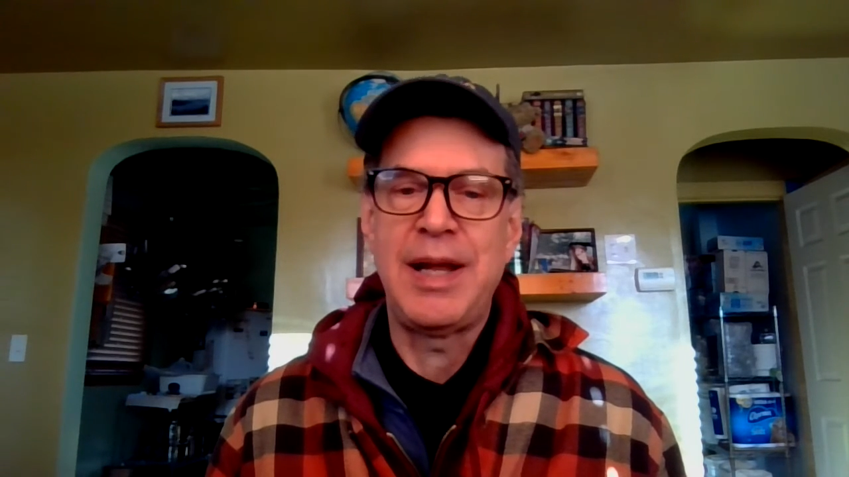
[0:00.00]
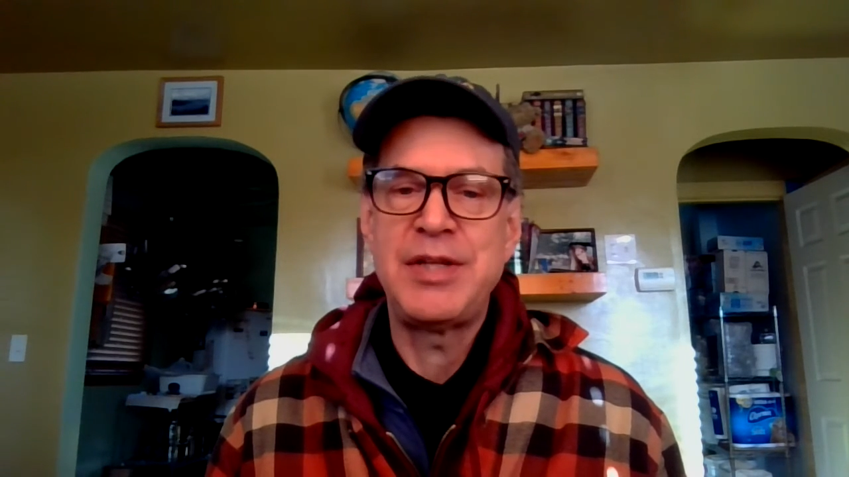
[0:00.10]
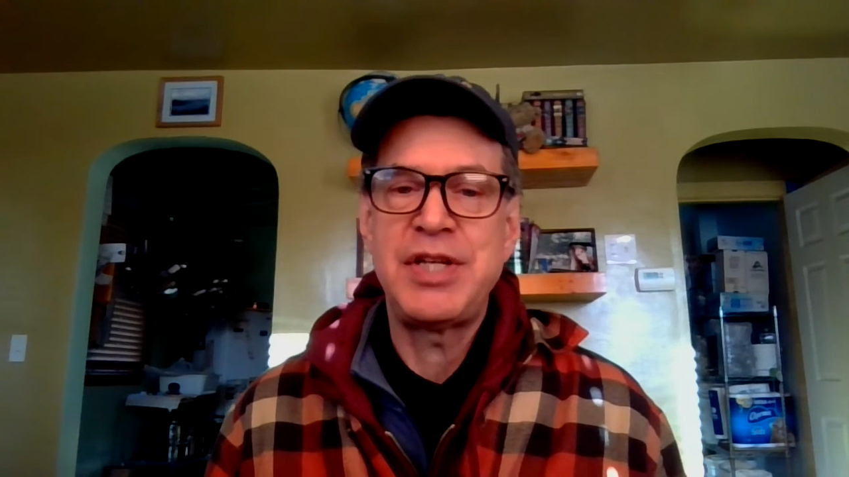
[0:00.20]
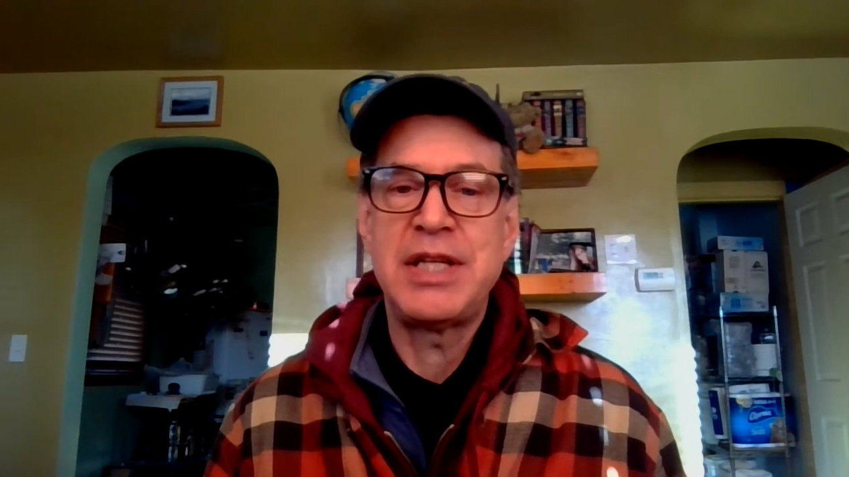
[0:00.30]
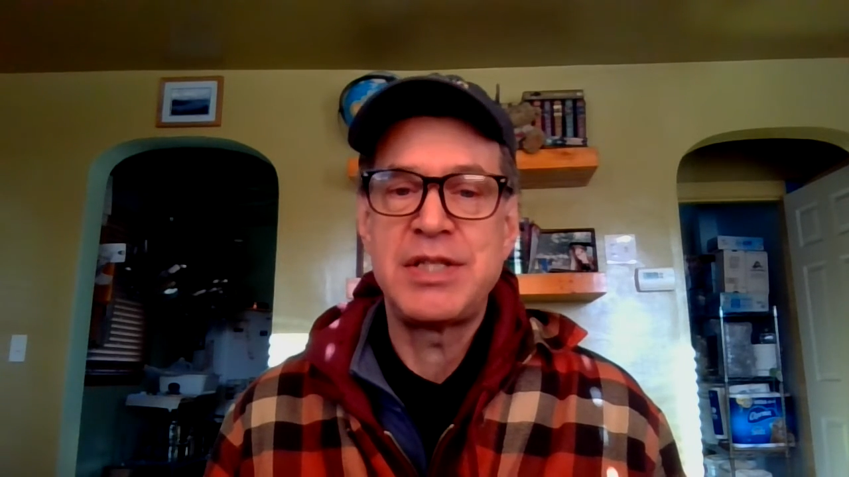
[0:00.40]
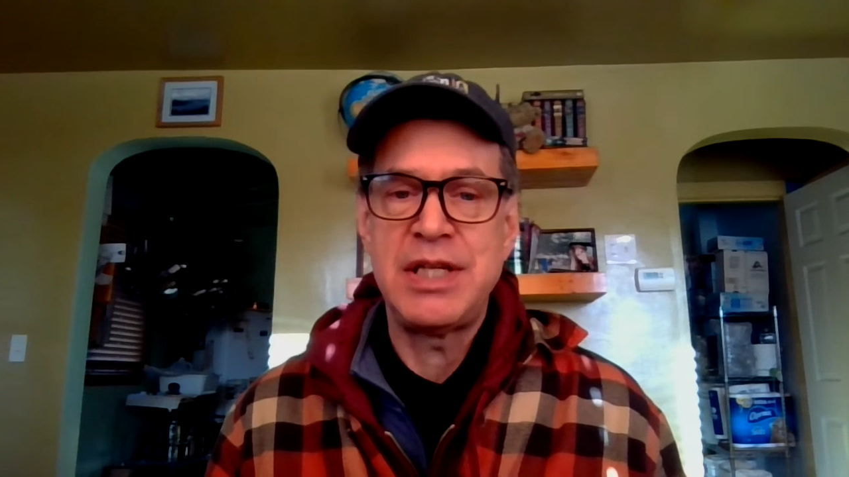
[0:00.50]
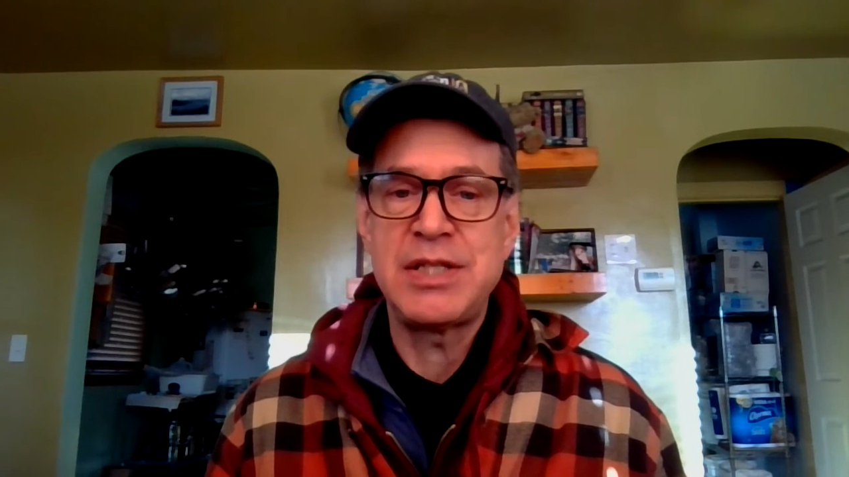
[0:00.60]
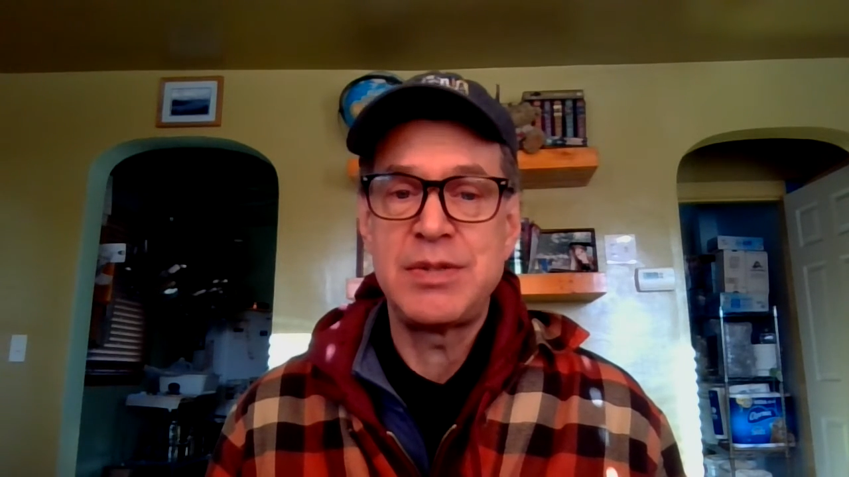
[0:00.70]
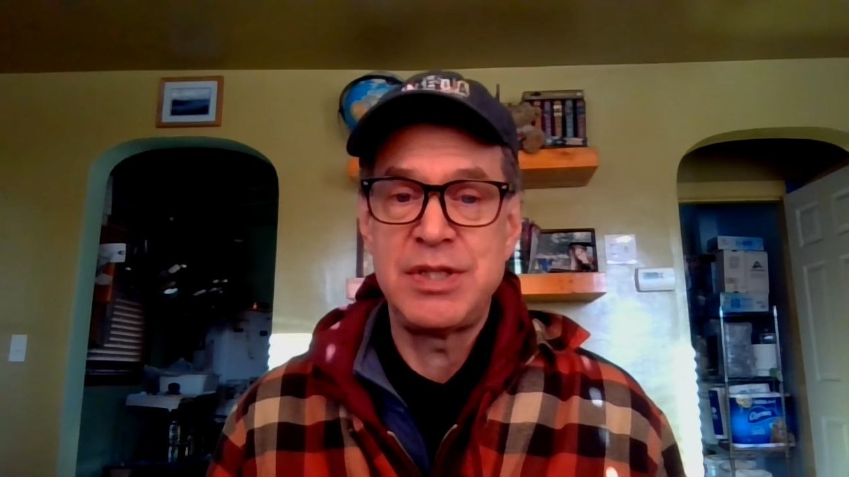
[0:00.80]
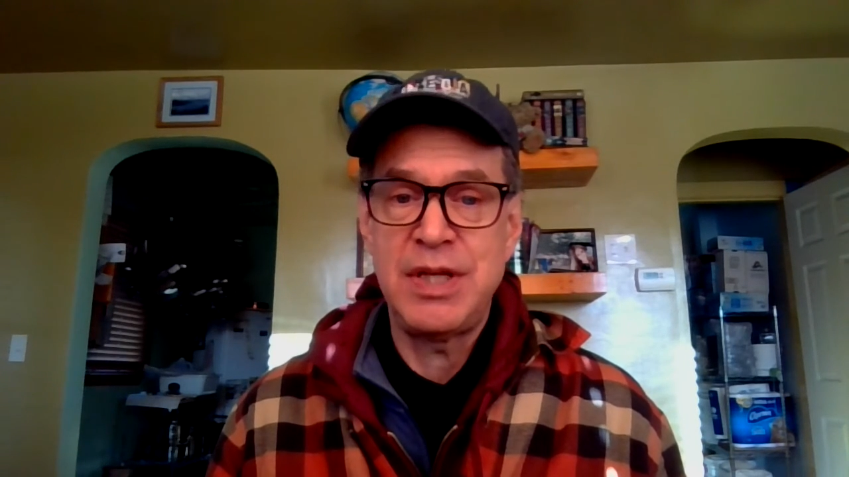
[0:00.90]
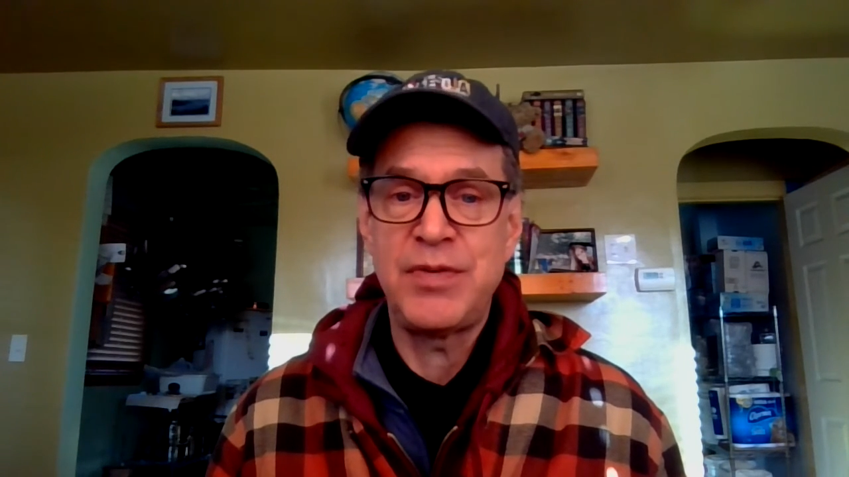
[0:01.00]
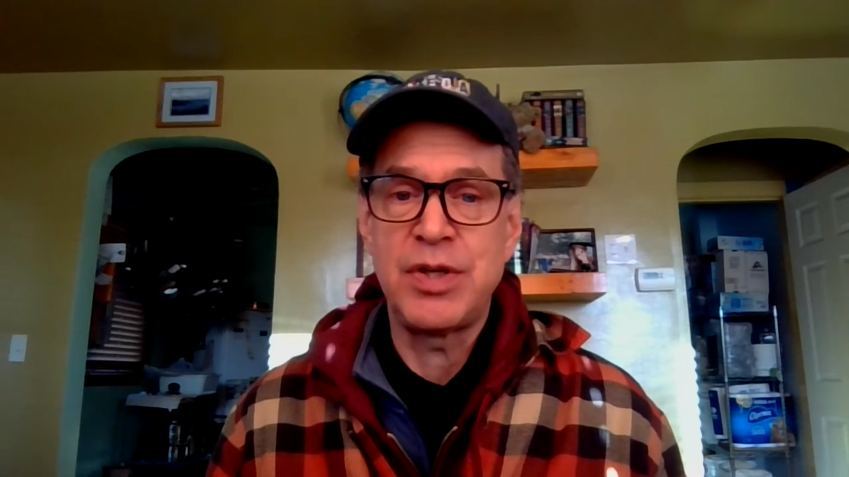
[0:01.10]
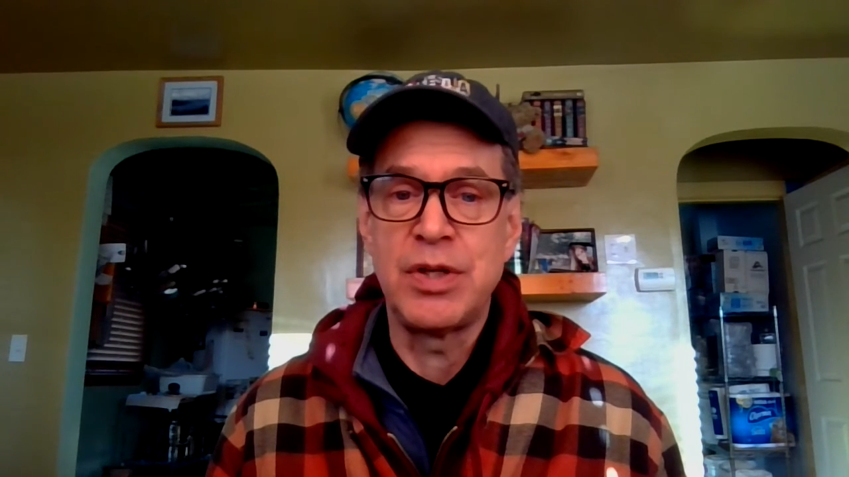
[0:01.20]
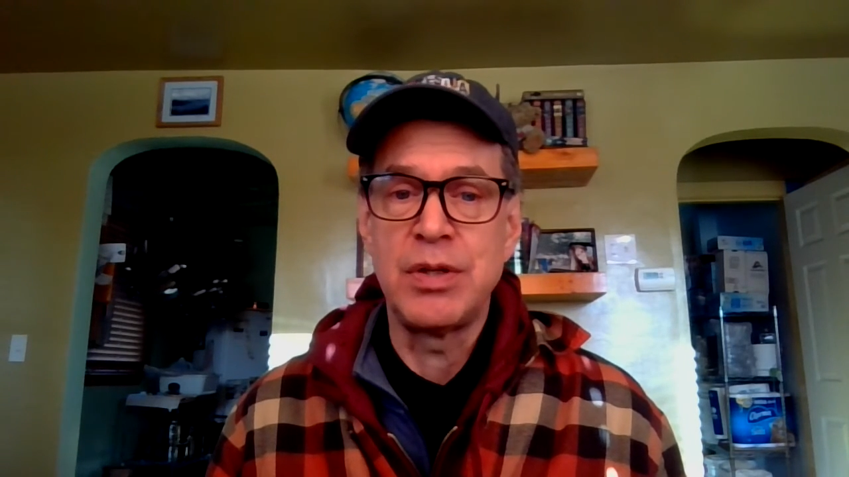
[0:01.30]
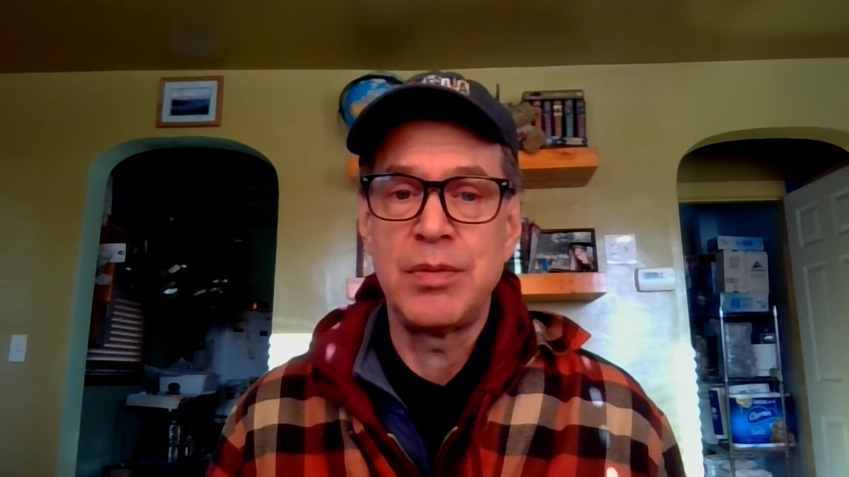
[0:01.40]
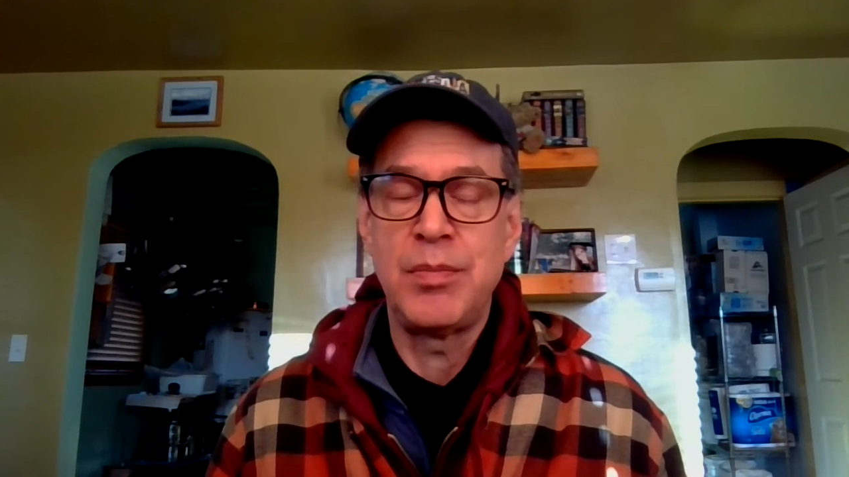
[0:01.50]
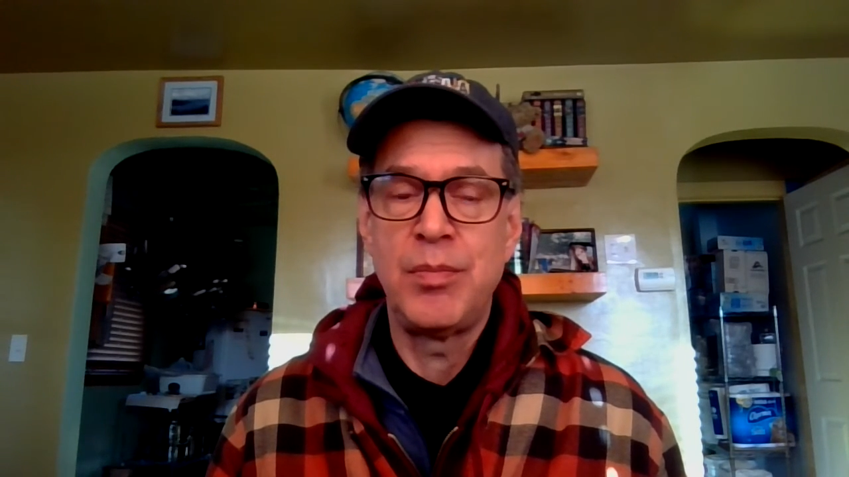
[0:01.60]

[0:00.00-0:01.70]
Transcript: I'd say it's difficult,